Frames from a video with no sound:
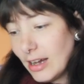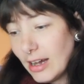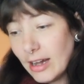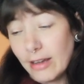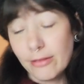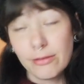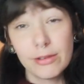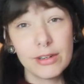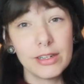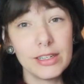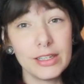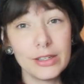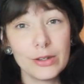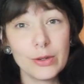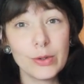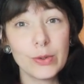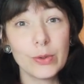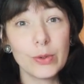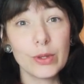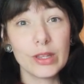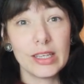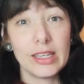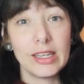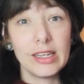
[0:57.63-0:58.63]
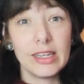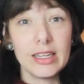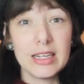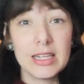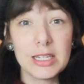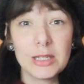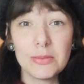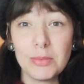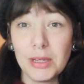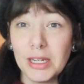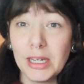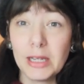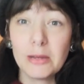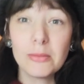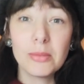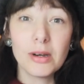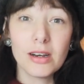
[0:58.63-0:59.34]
I really caught the spinning